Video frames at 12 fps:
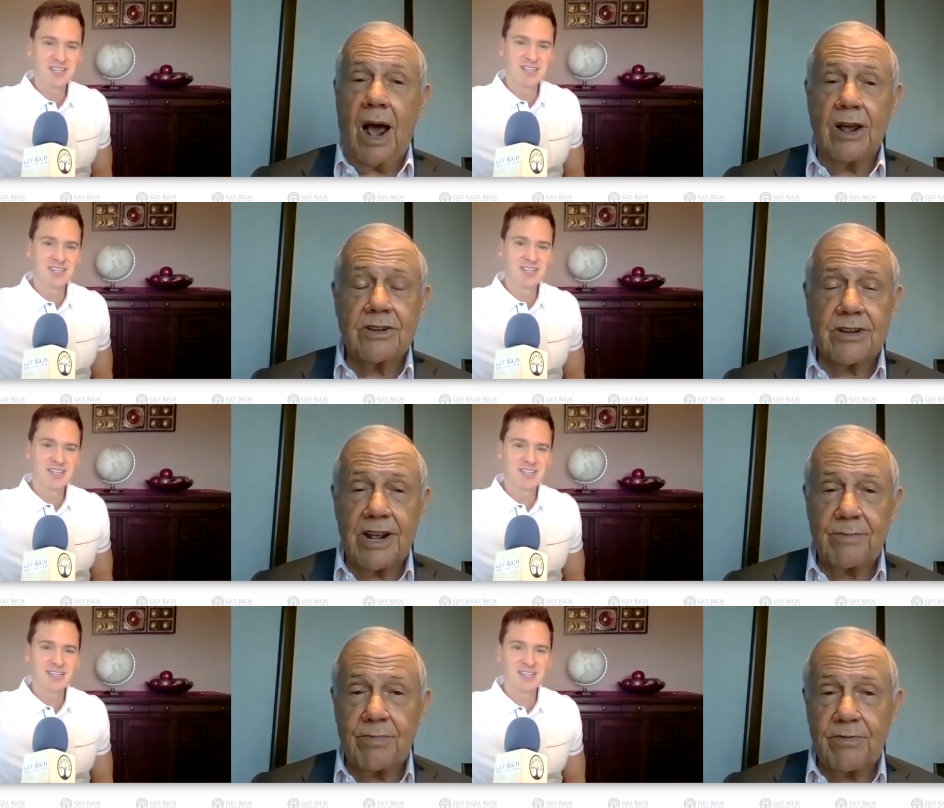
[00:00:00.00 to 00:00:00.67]
Speaker 1: I
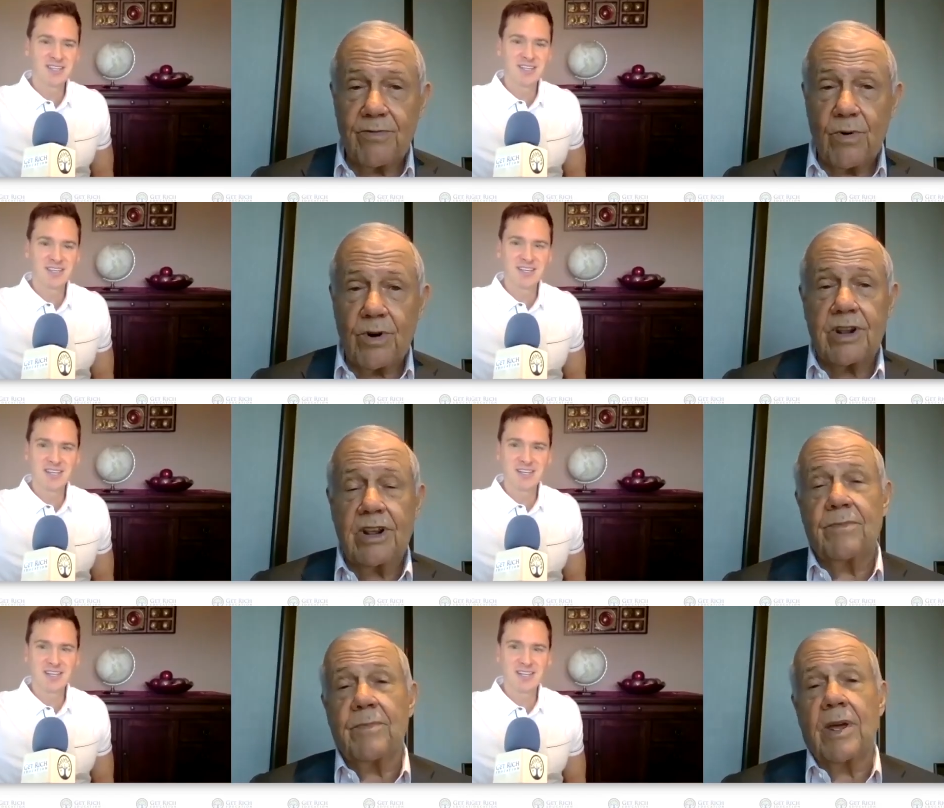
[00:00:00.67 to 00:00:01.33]
said before,
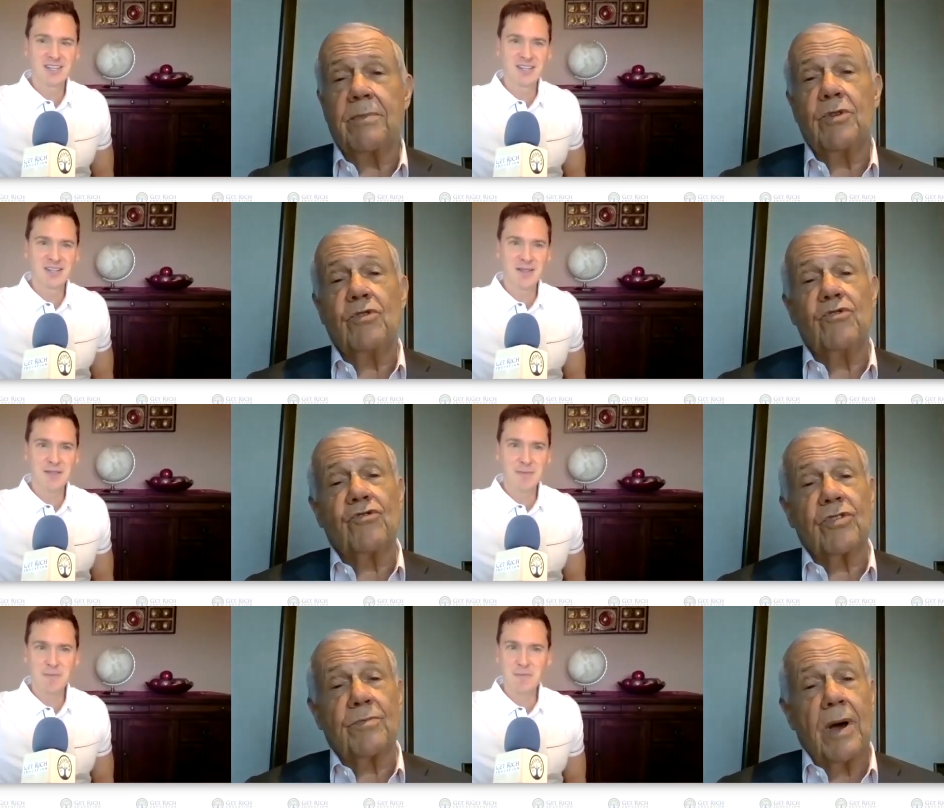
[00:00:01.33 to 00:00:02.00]
Keith, maybe you
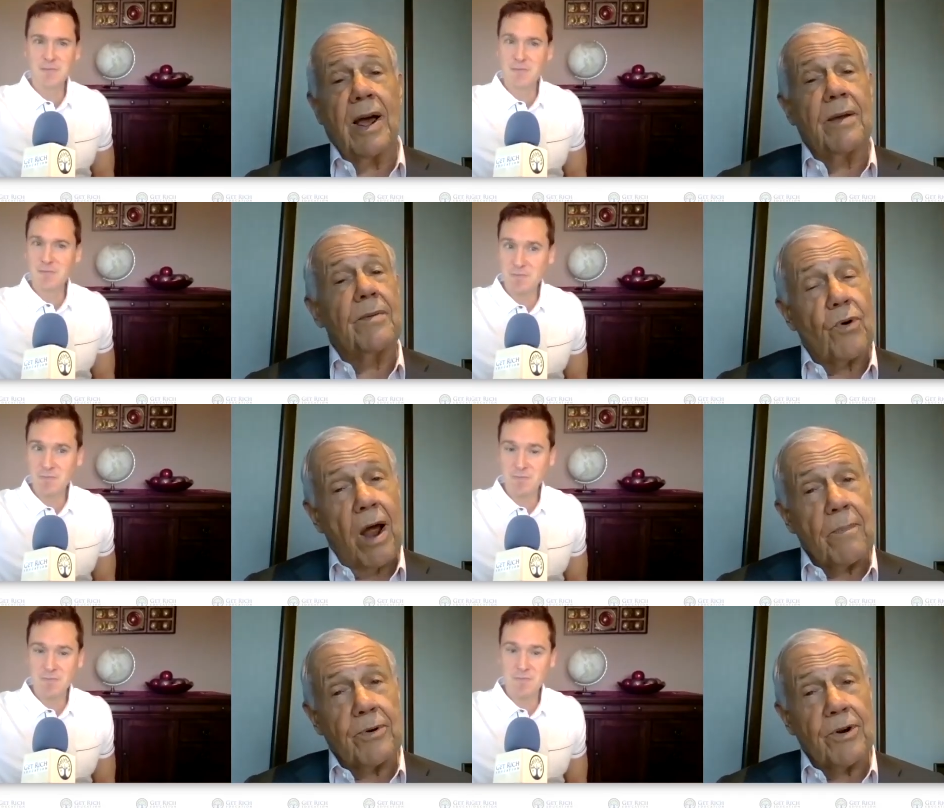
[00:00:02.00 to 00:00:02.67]
should buy
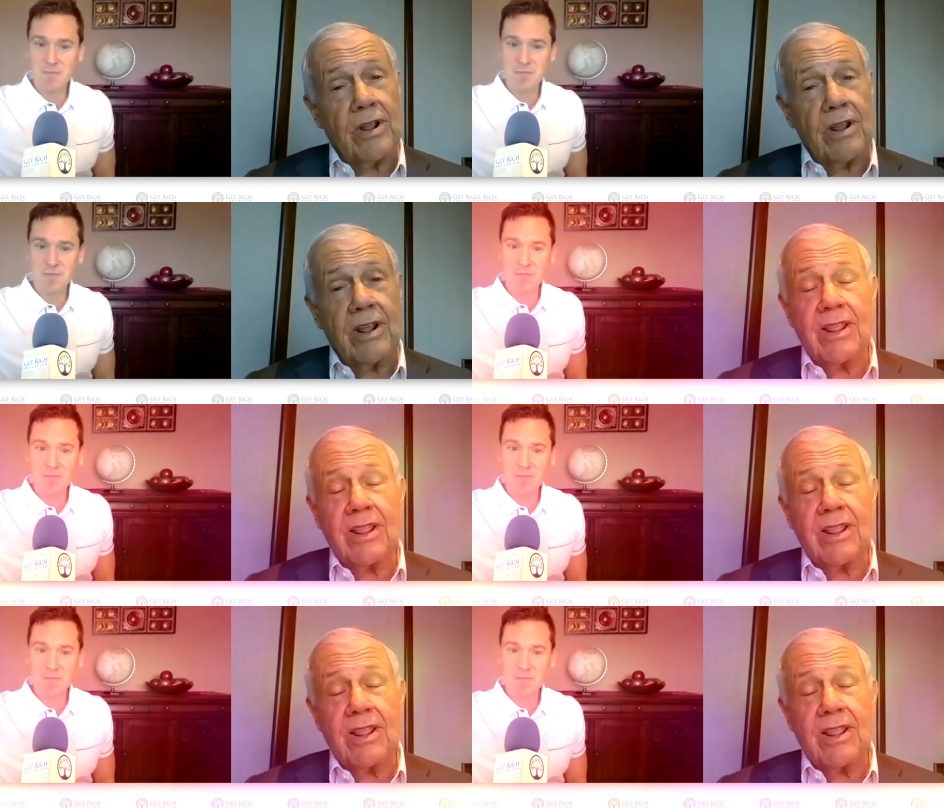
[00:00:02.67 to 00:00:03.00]
property